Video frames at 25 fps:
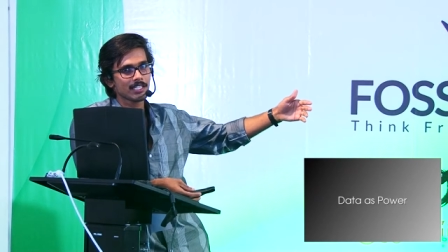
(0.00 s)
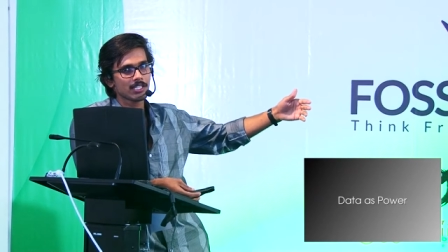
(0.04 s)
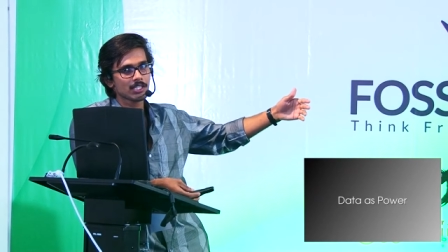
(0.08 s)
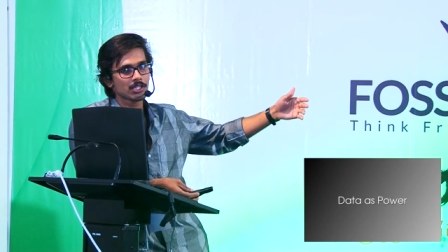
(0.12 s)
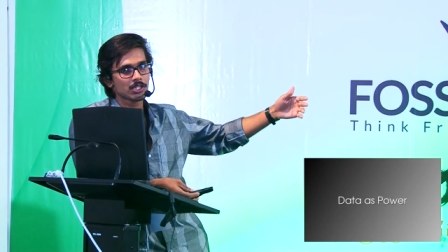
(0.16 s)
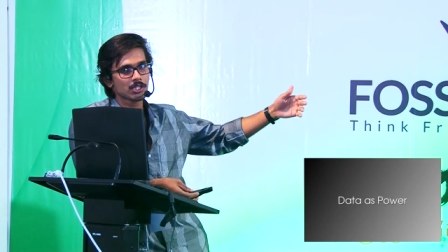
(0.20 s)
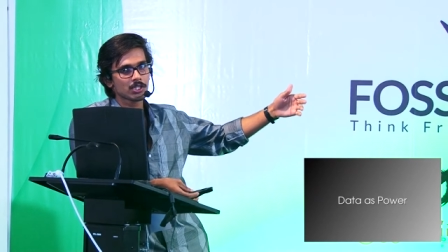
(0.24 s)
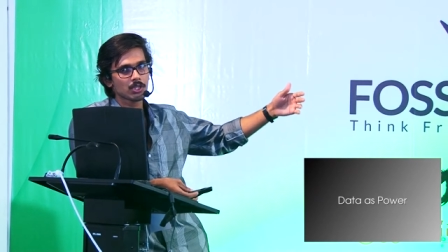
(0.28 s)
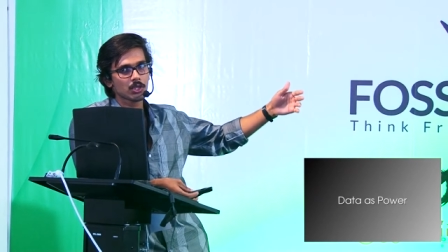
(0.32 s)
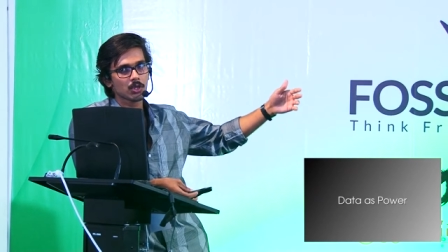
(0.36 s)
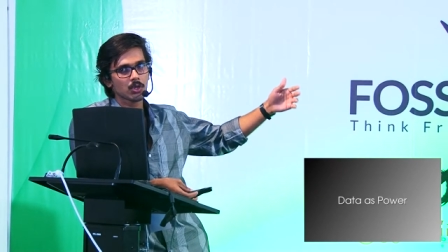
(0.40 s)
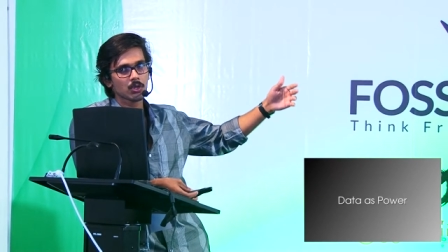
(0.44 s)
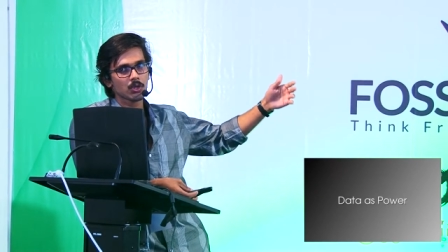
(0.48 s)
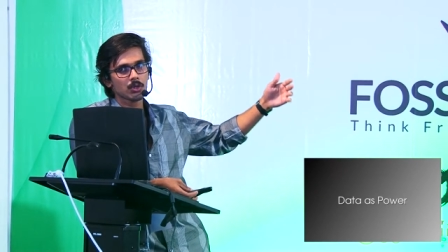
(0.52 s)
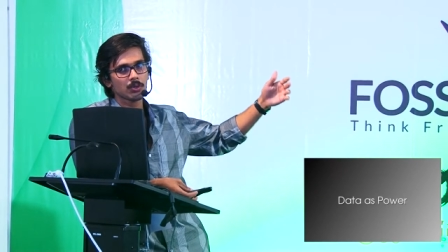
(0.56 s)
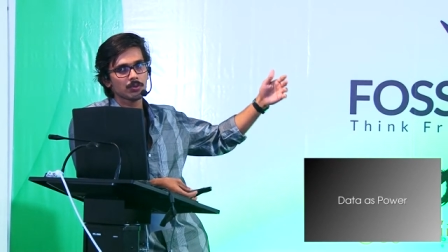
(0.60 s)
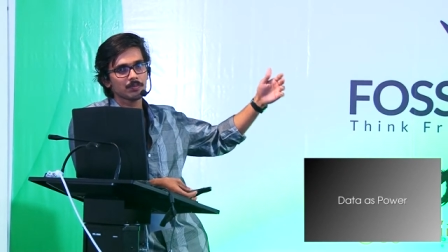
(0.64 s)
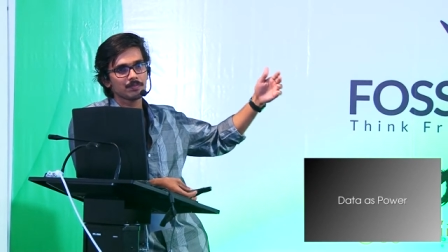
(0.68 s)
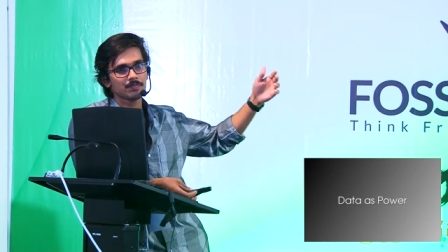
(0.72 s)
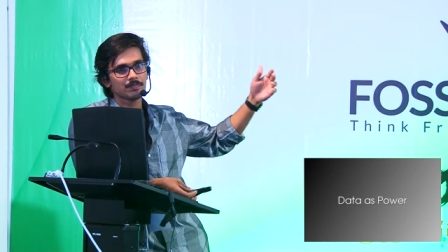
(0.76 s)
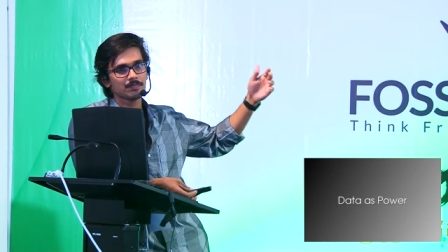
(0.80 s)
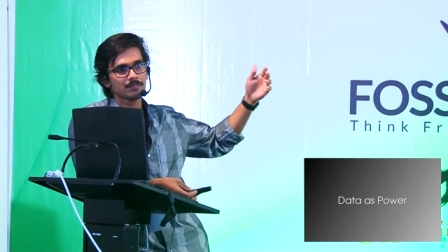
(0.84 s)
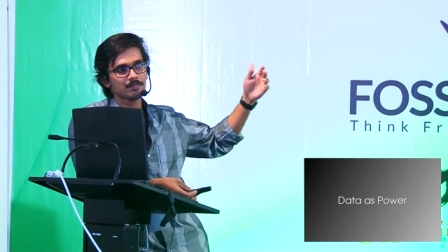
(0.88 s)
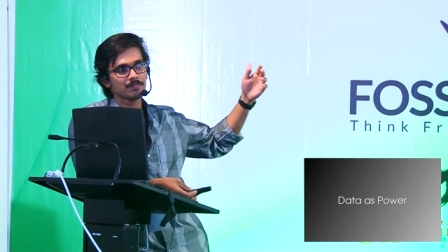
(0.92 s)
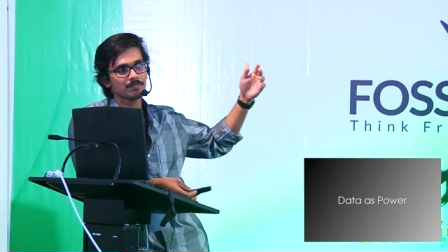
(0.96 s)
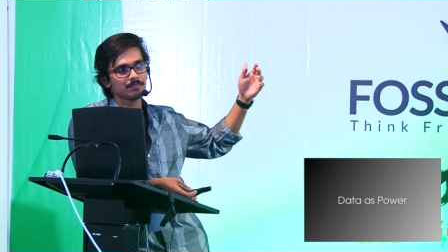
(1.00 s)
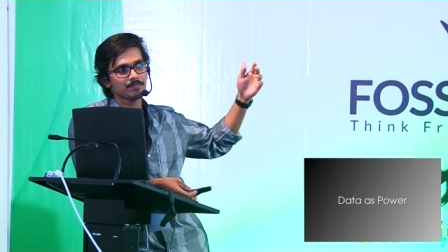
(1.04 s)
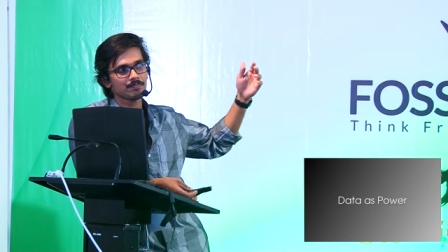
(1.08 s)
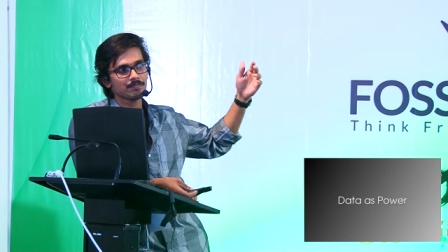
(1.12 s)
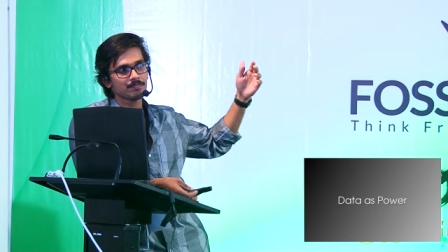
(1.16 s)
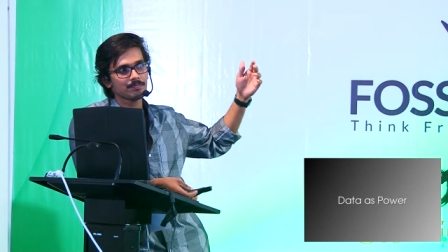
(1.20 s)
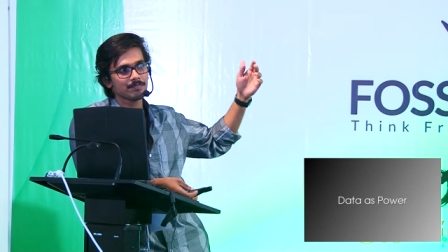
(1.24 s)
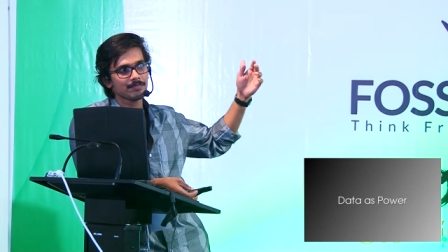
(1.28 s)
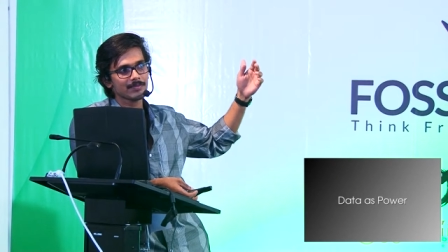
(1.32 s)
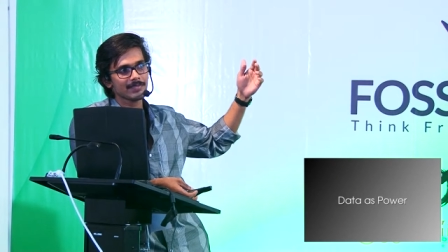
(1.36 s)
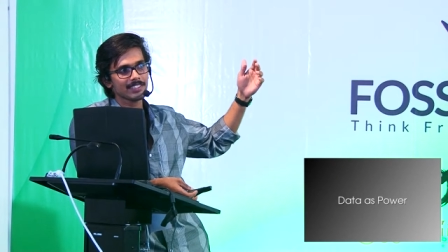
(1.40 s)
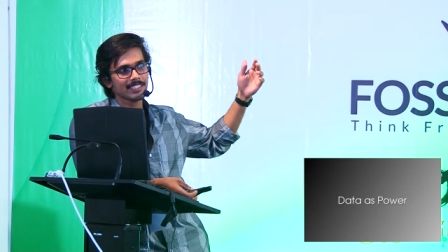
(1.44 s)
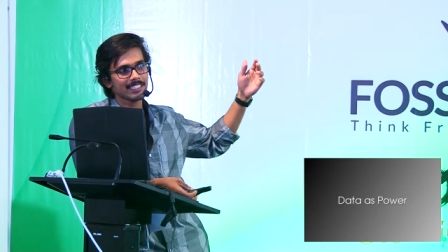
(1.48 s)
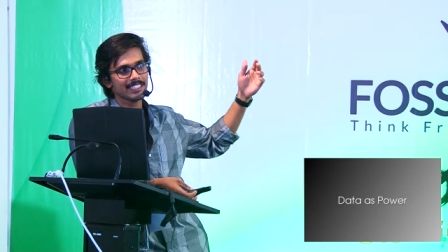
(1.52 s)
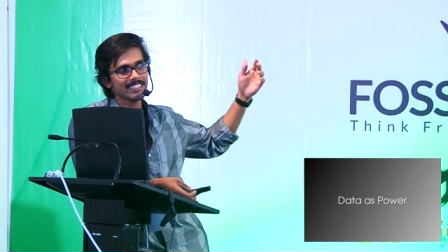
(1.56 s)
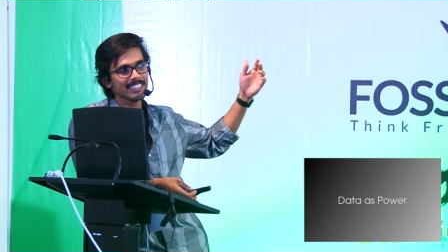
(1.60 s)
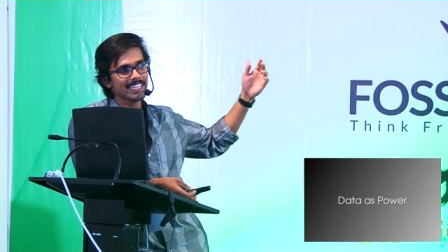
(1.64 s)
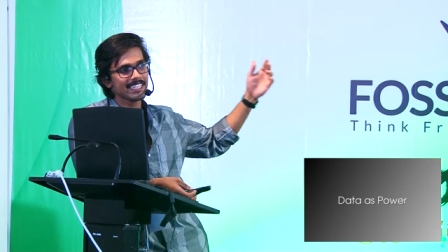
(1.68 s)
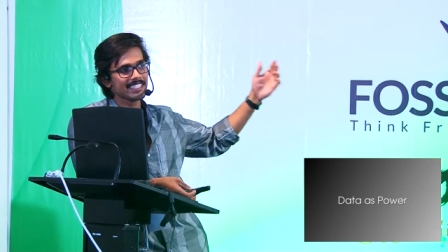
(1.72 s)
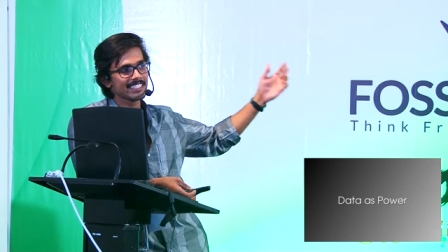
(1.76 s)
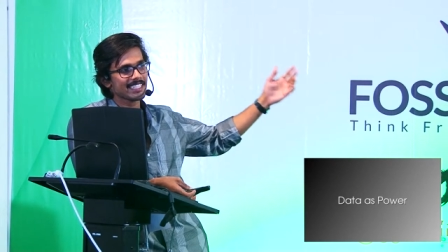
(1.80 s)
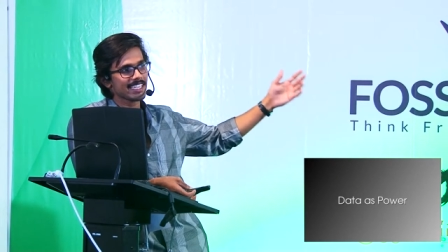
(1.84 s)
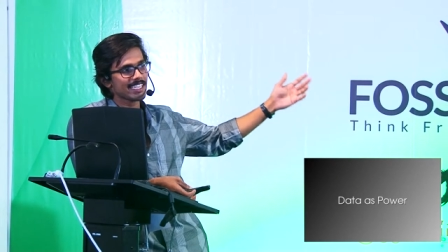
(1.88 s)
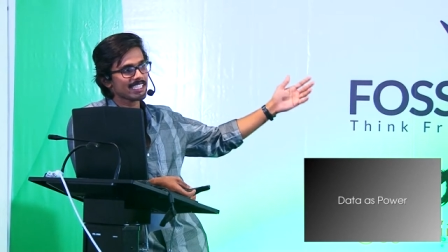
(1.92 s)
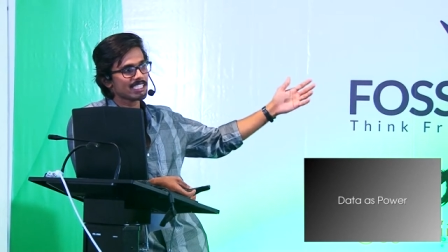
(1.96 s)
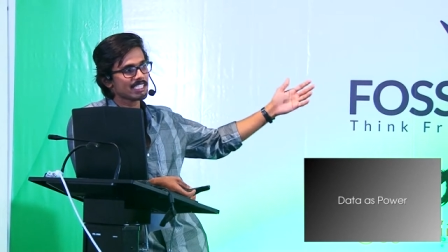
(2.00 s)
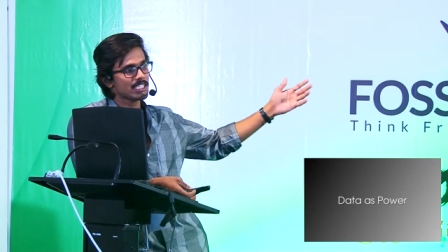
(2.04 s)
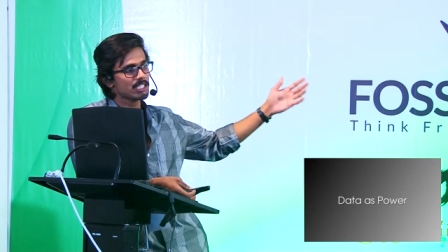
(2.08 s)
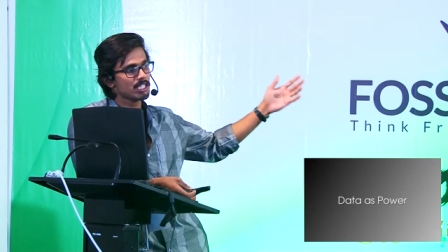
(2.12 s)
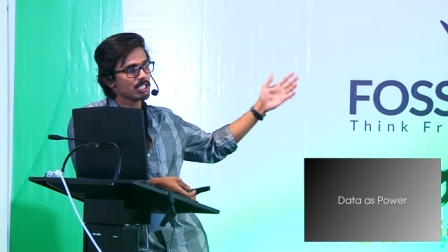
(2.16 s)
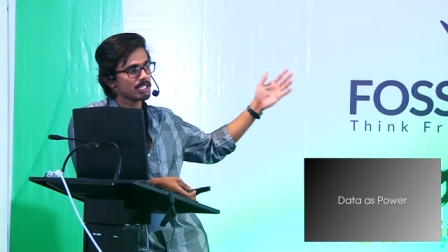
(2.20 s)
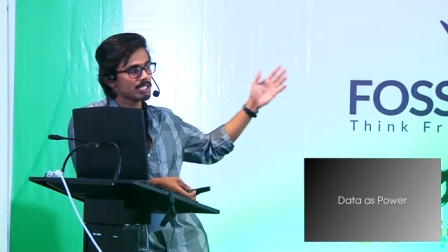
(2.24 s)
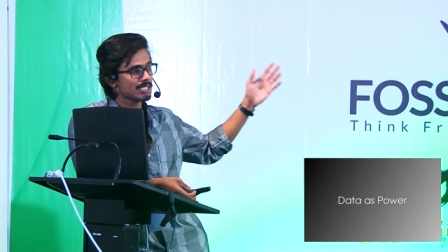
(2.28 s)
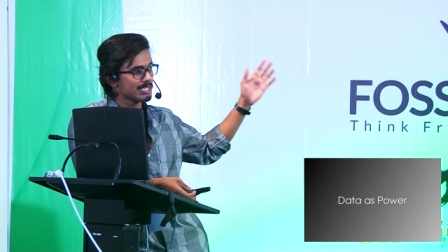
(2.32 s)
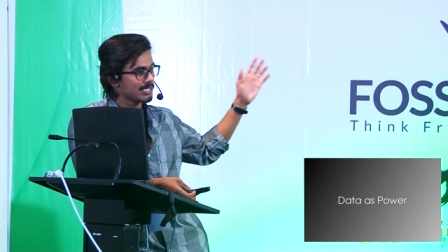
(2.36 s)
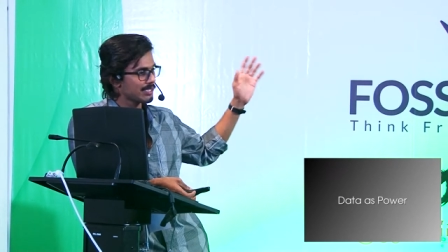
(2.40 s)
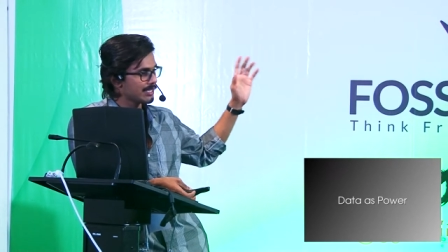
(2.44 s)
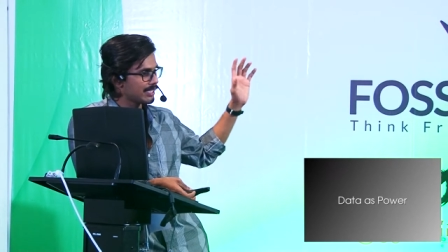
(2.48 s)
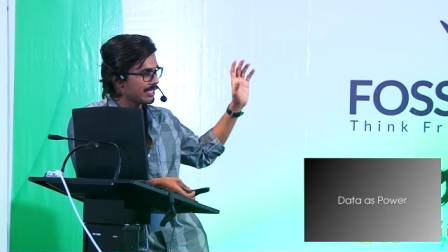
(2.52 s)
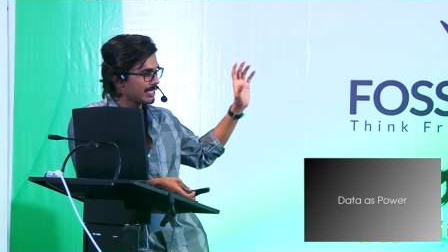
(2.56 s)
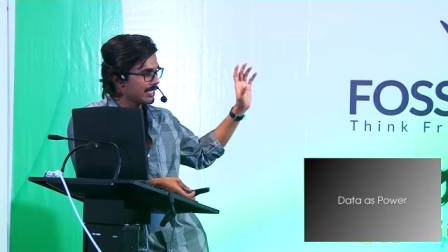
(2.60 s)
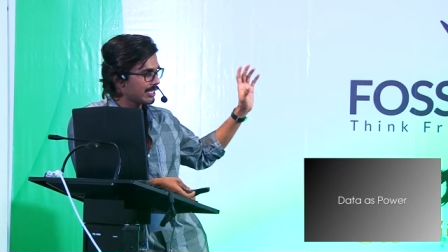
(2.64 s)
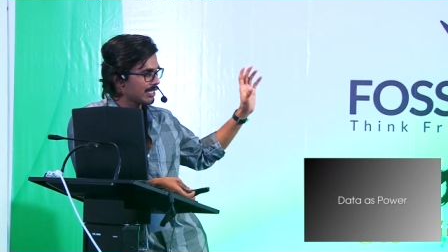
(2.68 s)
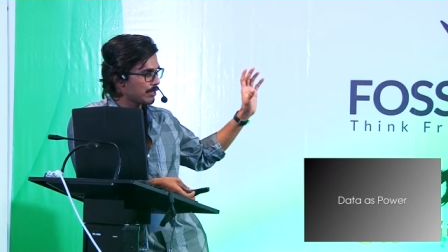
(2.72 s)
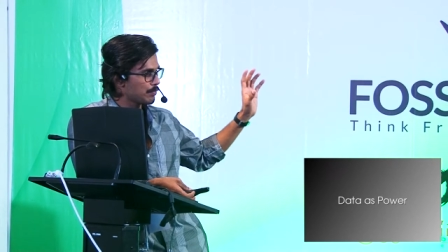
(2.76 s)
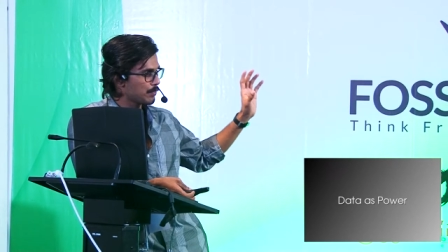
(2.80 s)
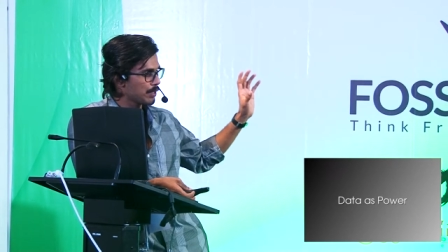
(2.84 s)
So in that case, this uh,